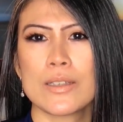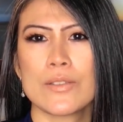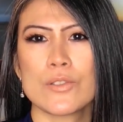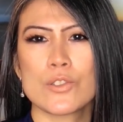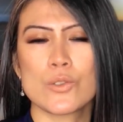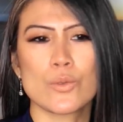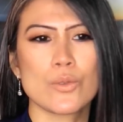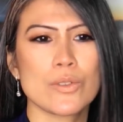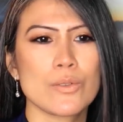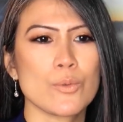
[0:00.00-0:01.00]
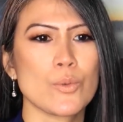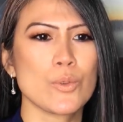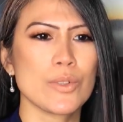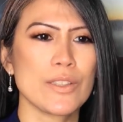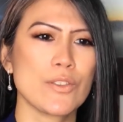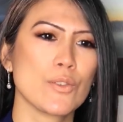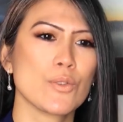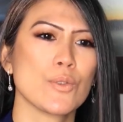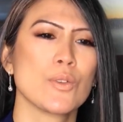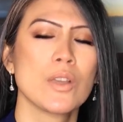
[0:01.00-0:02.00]
in the store were
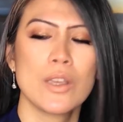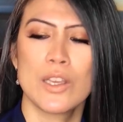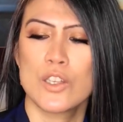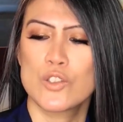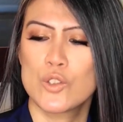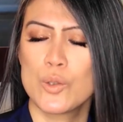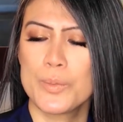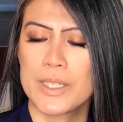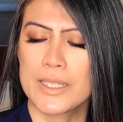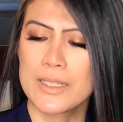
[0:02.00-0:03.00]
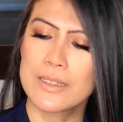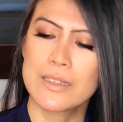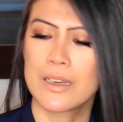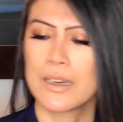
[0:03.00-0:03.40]
either too big,